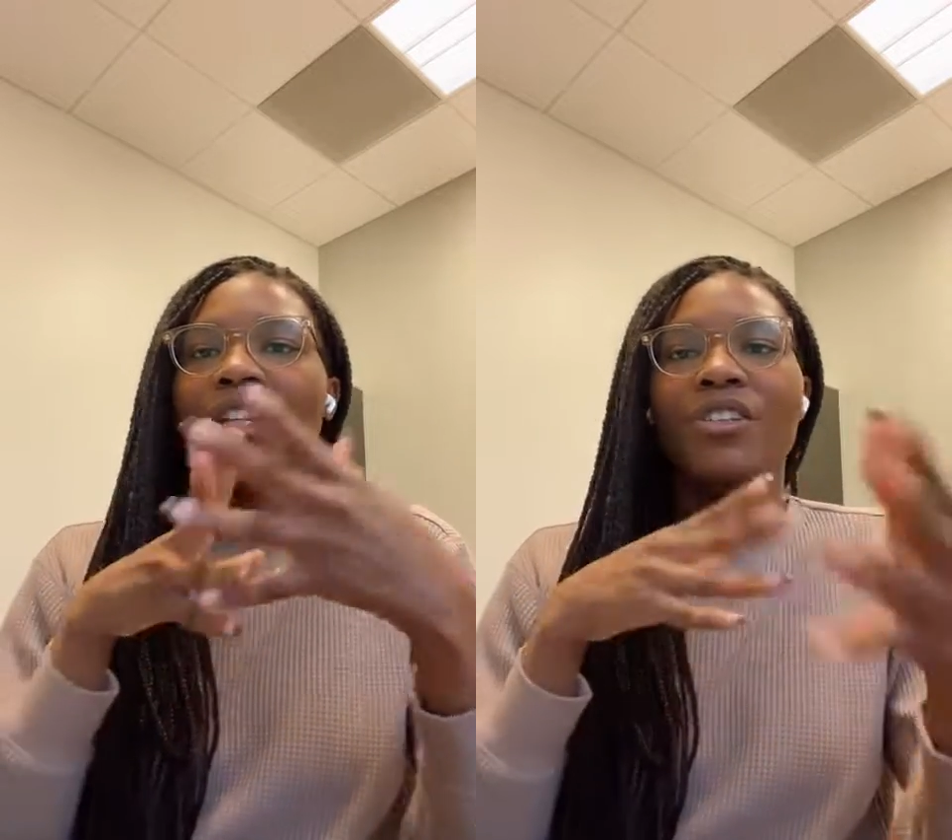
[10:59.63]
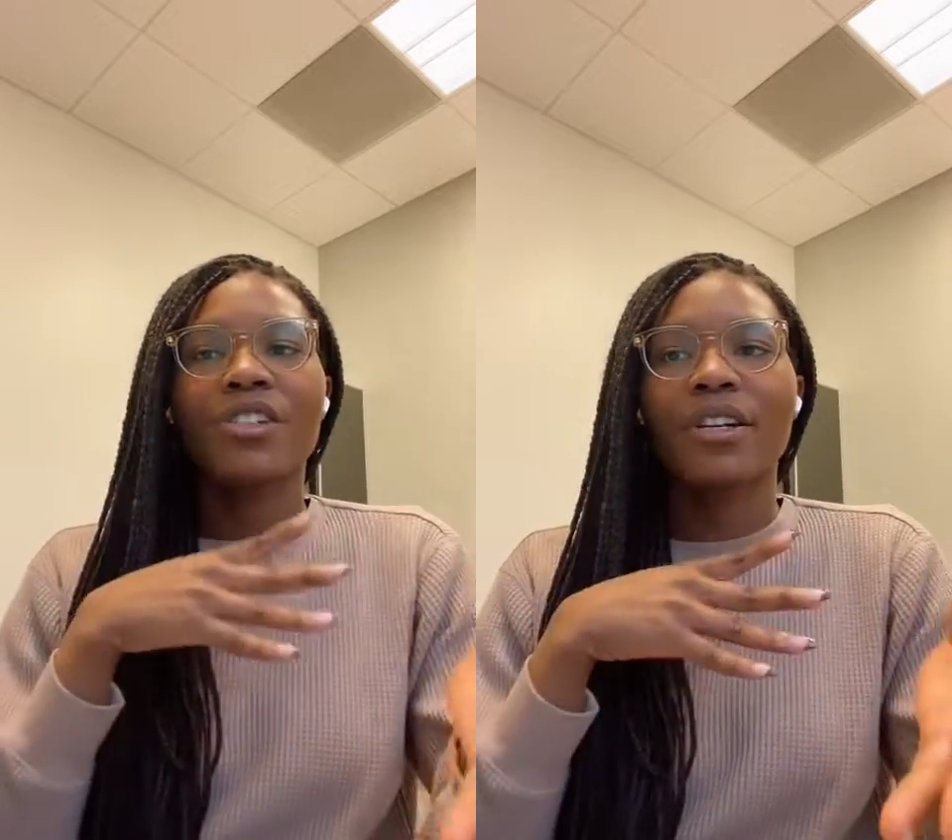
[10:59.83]

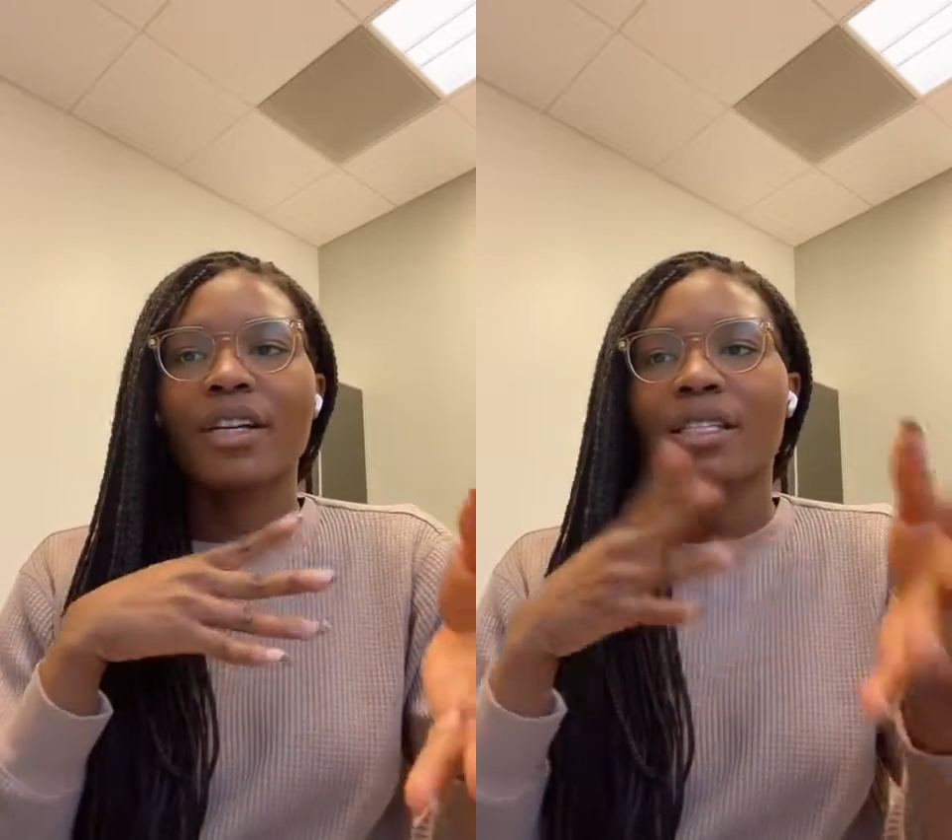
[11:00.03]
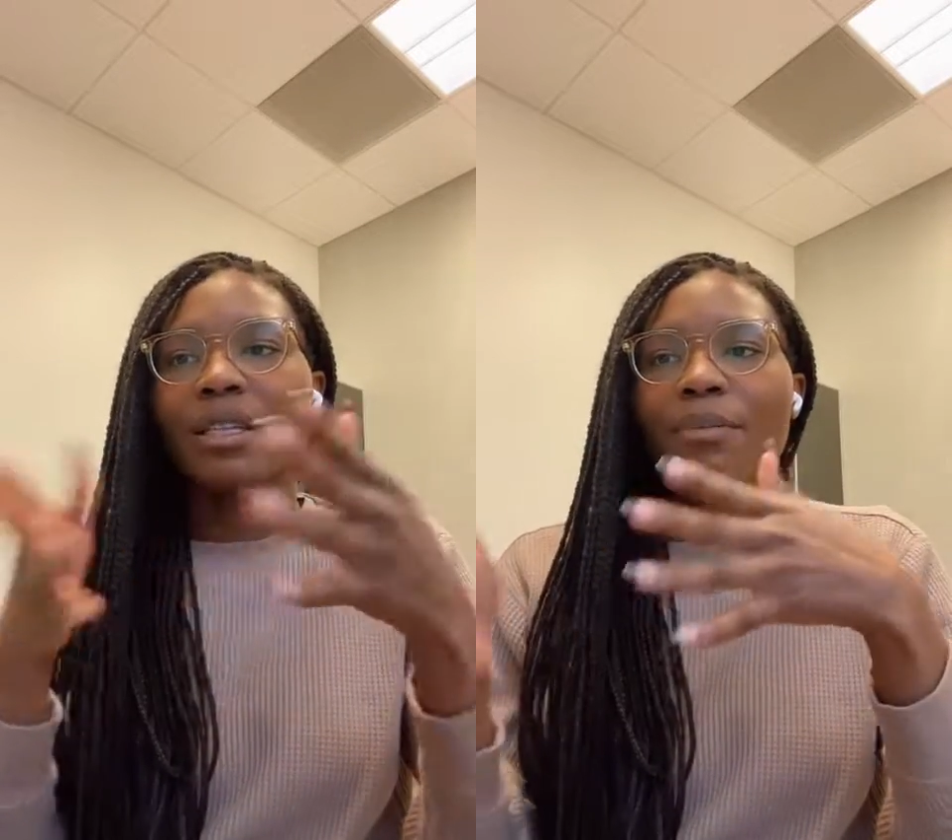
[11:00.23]

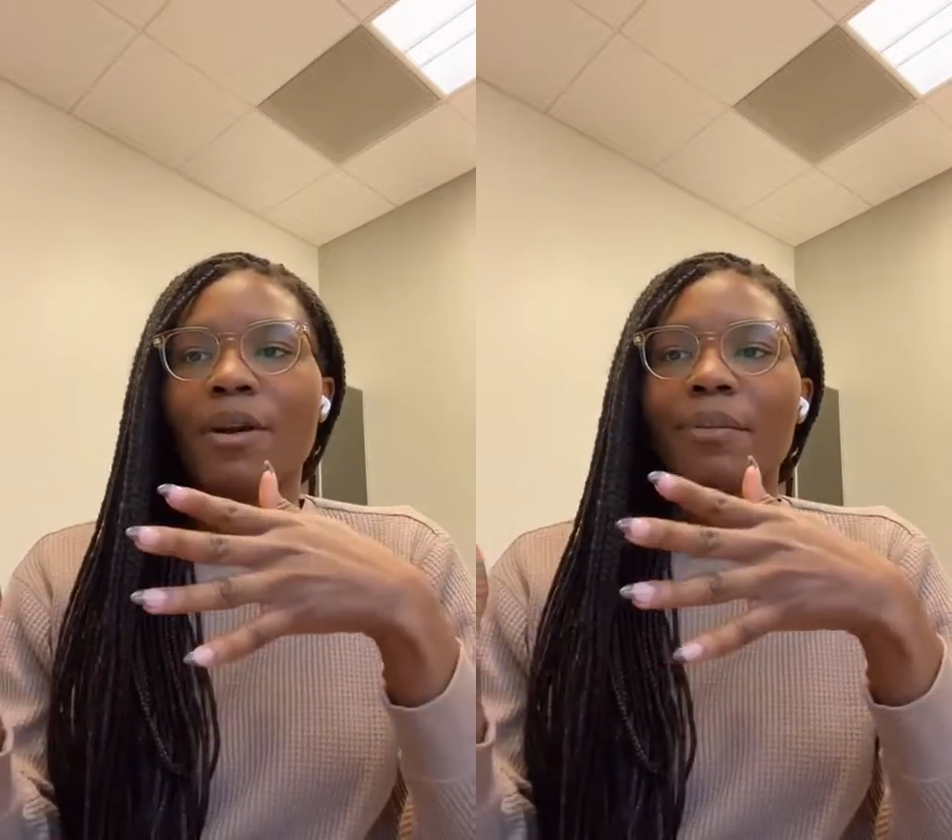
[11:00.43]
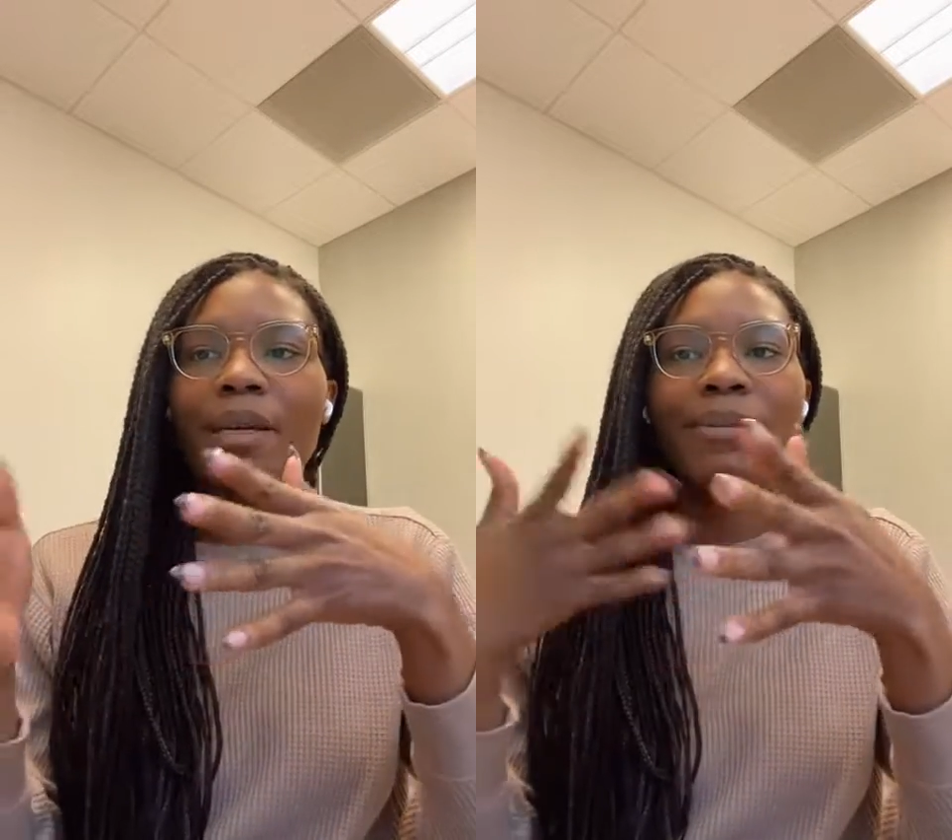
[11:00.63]
insurance and
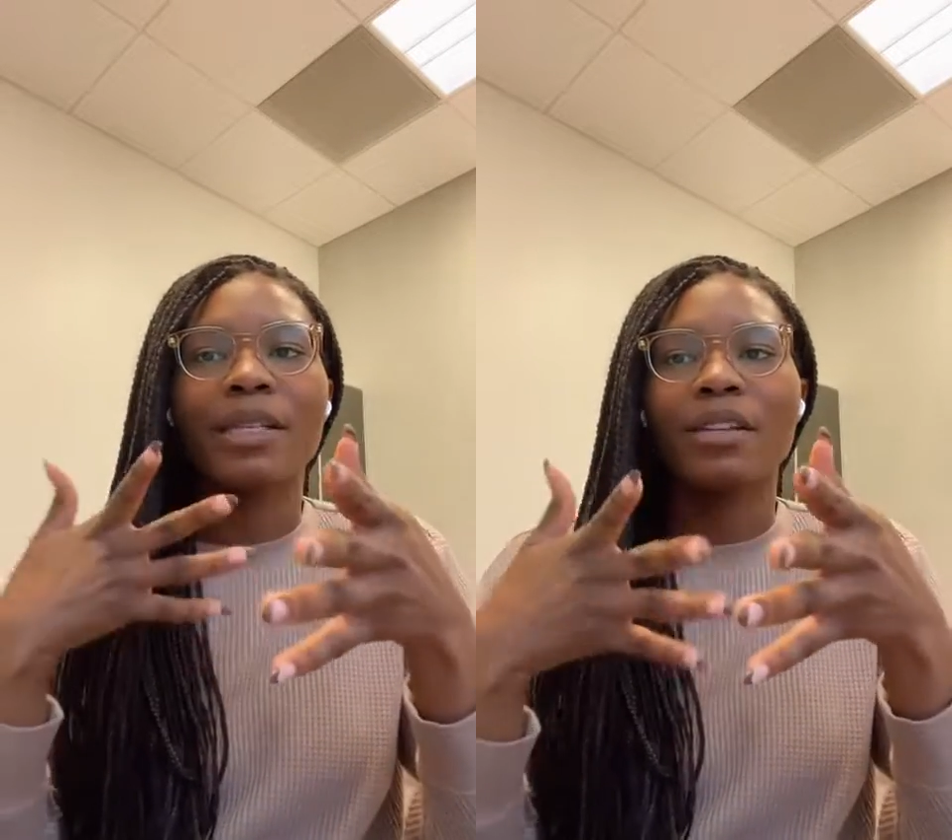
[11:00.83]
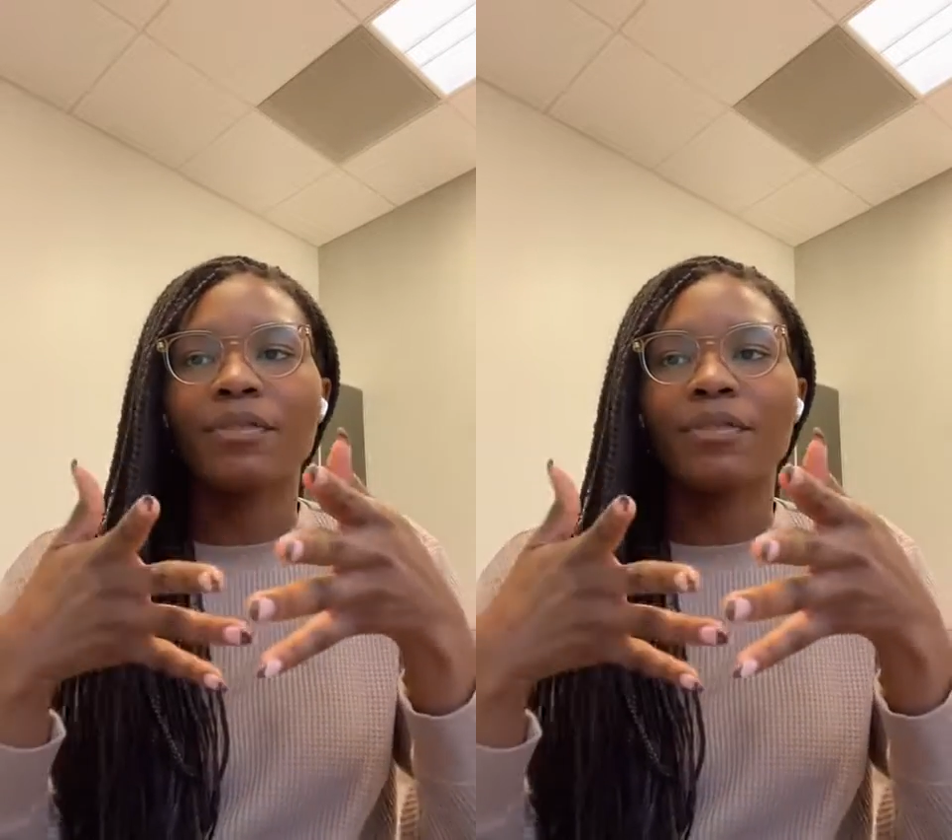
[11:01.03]
PrEP can be